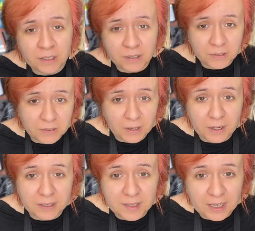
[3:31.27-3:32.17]
So
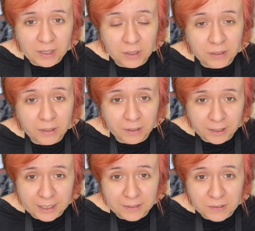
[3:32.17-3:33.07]
I said, all
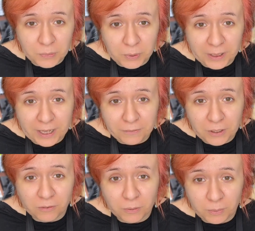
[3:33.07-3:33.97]
right, so we're left
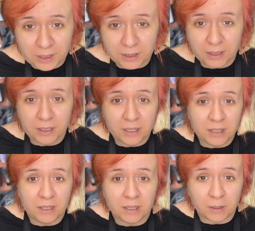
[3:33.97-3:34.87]
over with
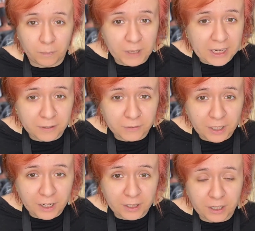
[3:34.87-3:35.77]
a band of
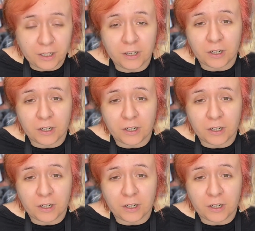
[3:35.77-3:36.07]
color.